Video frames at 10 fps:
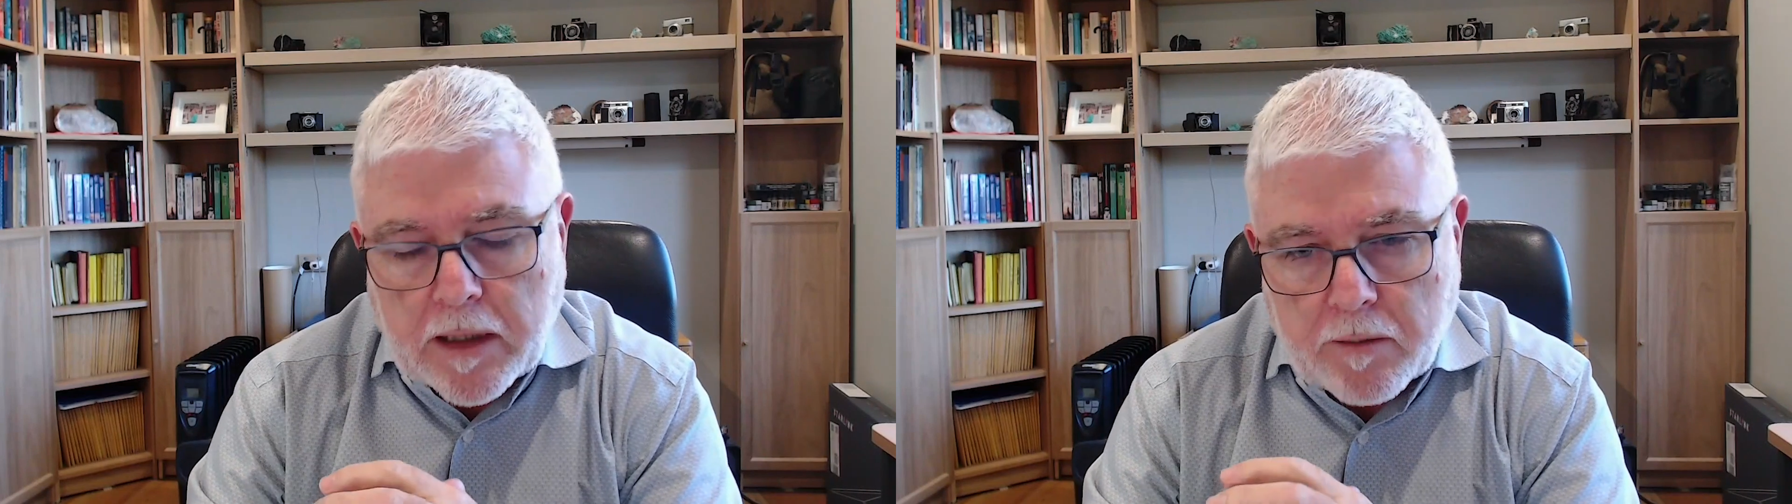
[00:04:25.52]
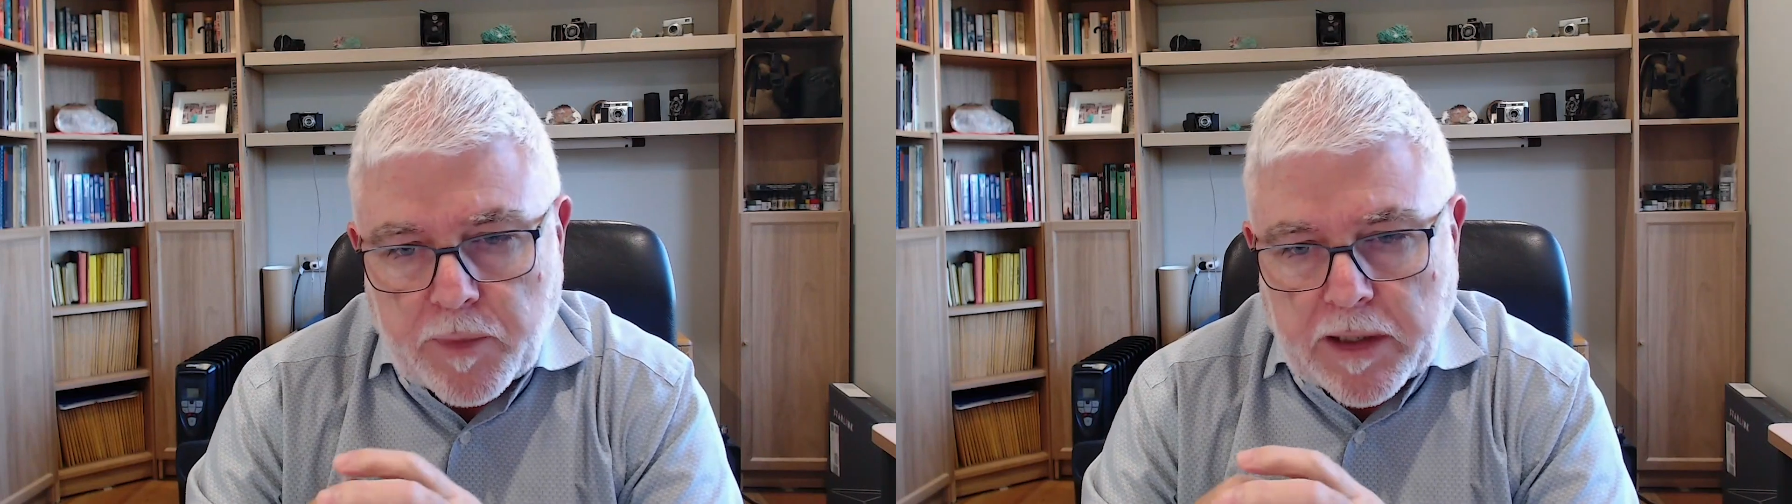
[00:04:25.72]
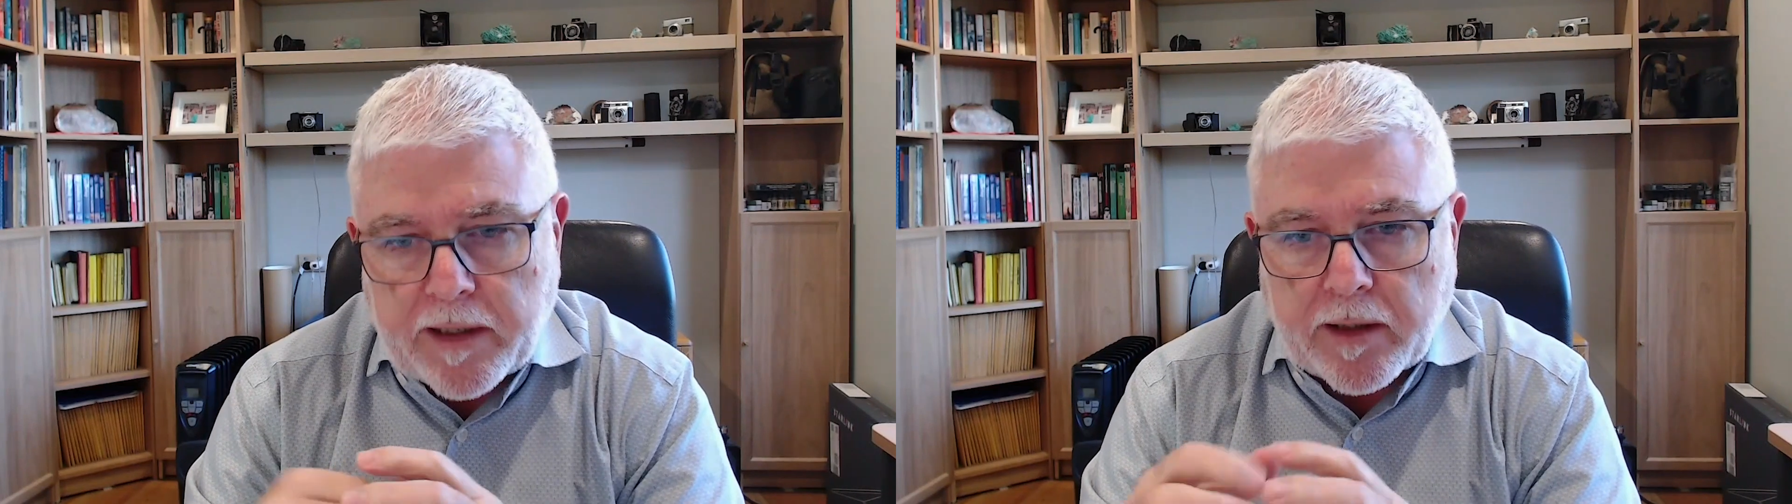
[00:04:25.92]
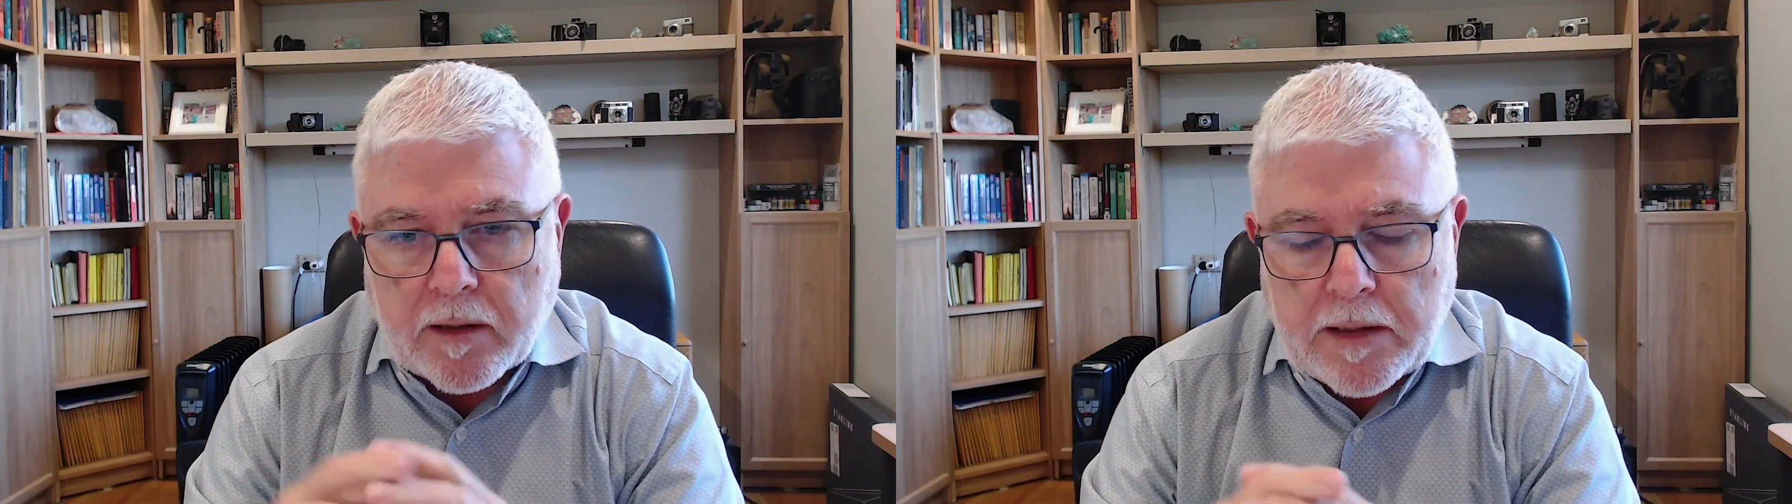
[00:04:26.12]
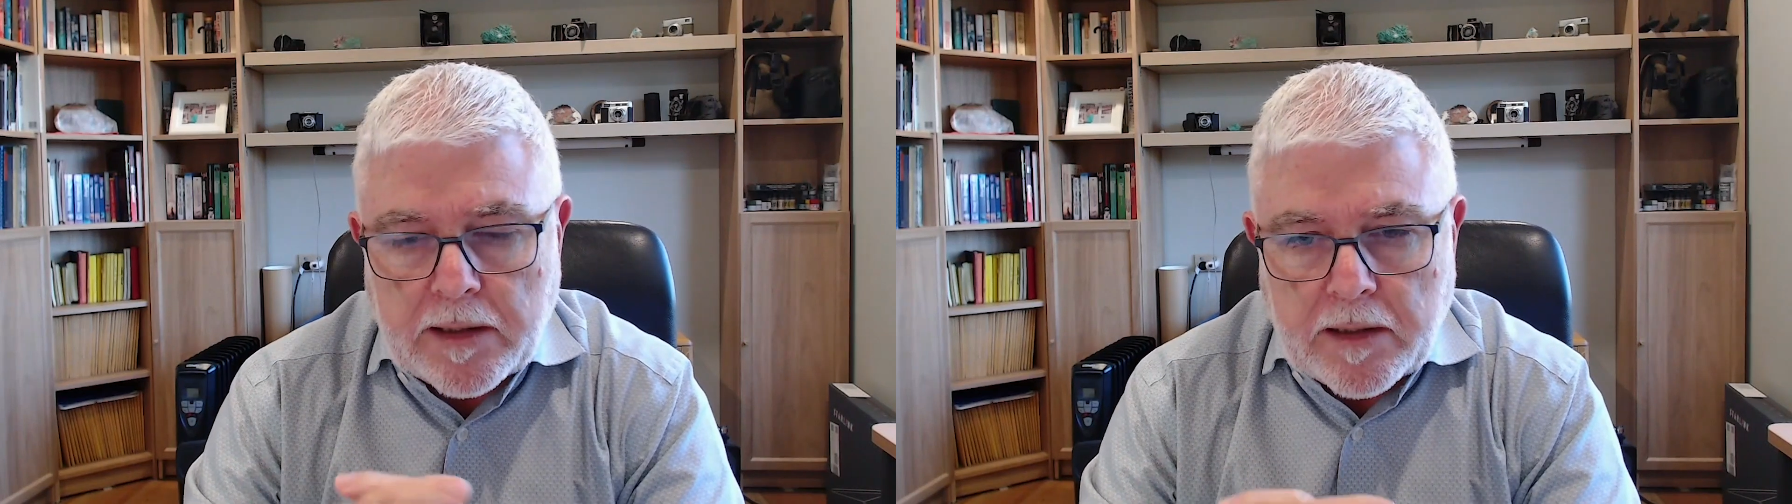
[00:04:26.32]

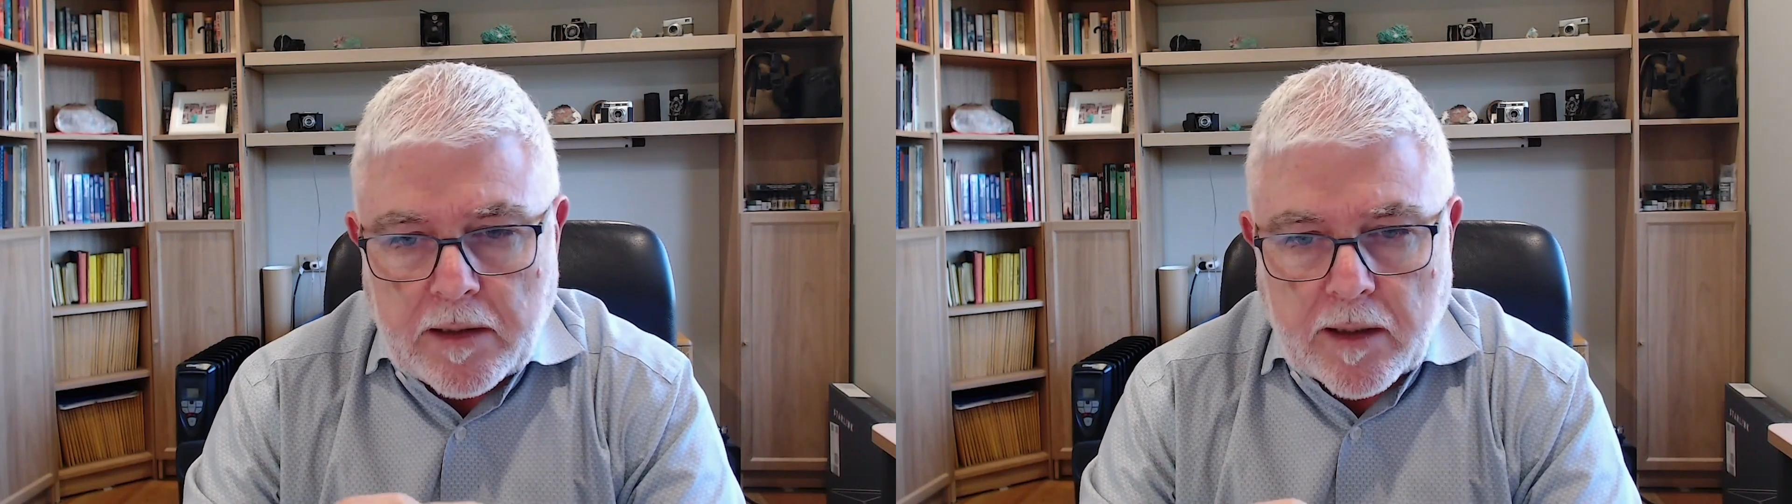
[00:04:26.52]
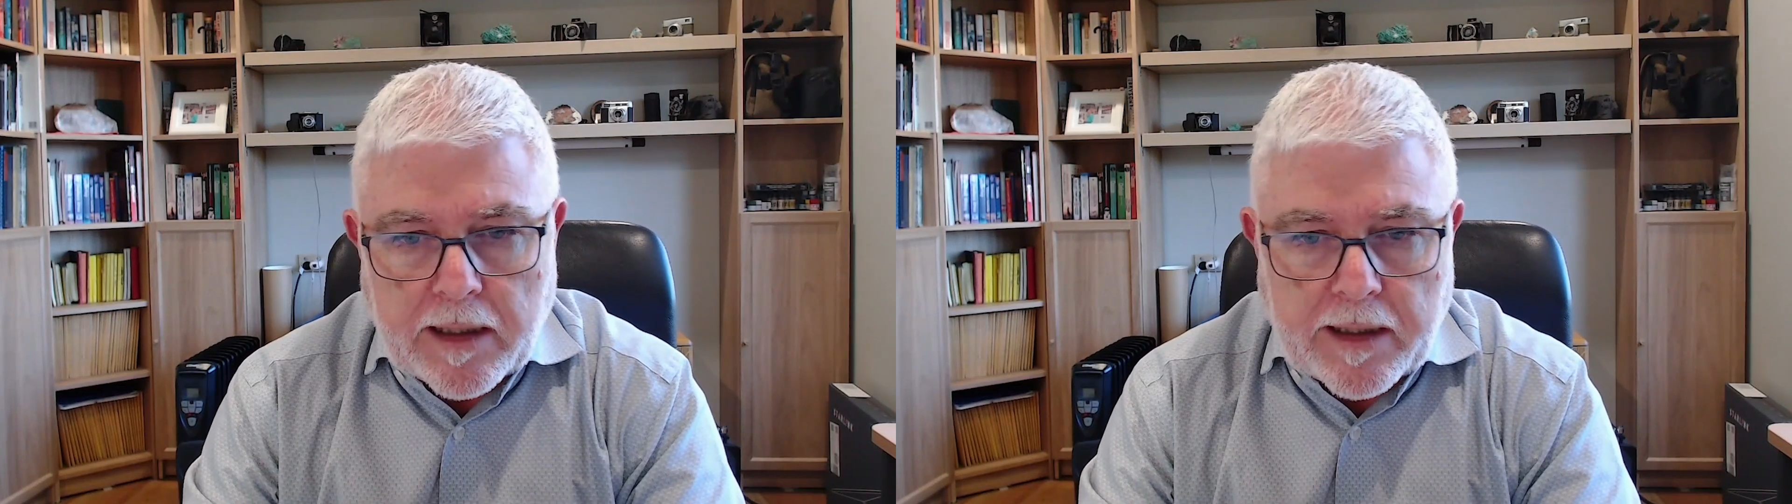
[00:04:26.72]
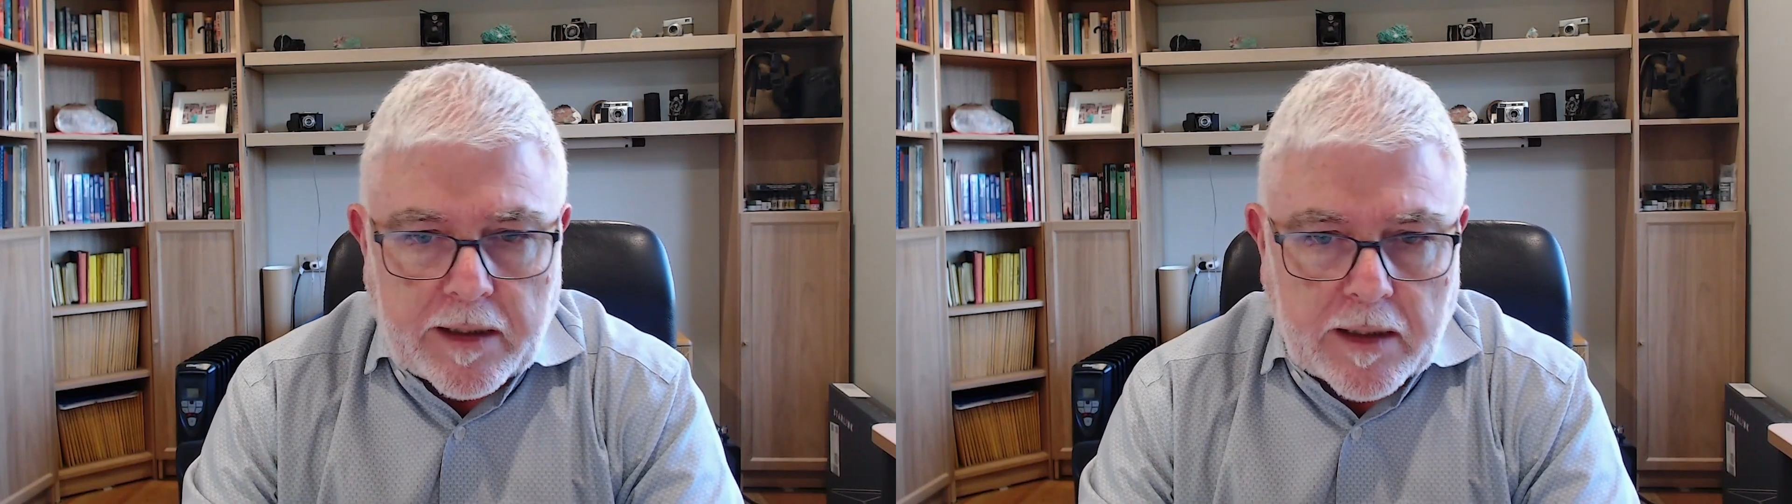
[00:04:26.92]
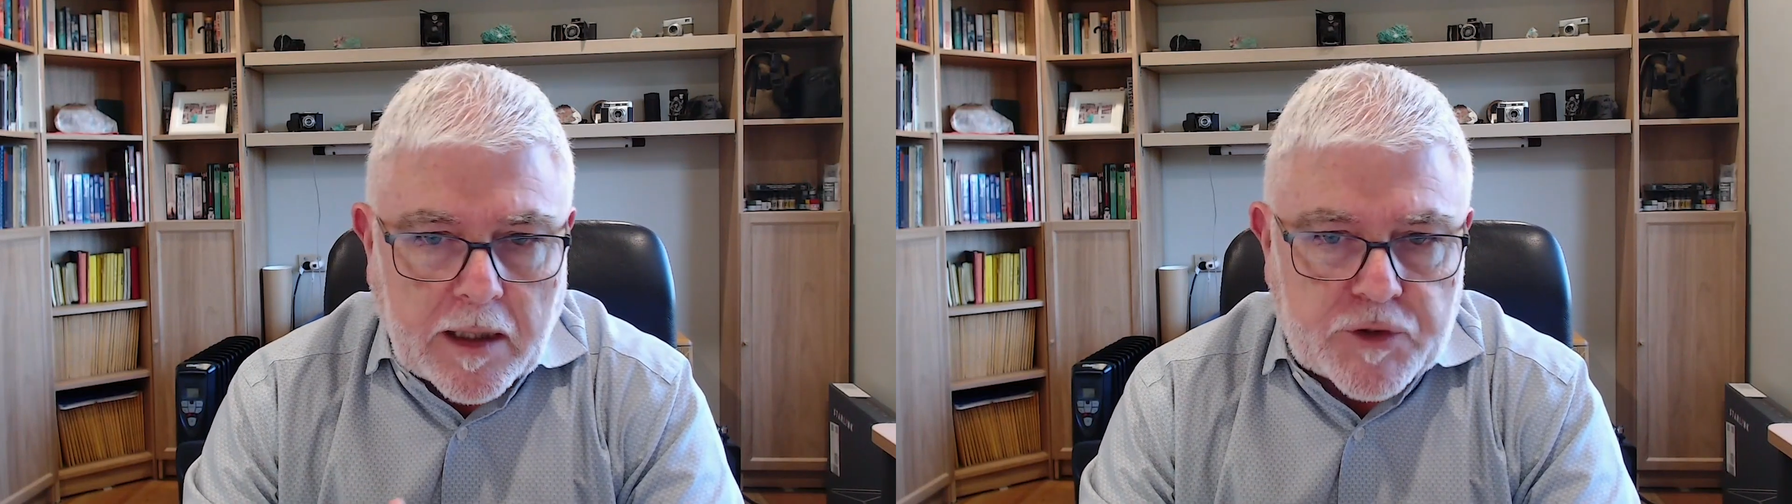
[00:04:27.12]
completing a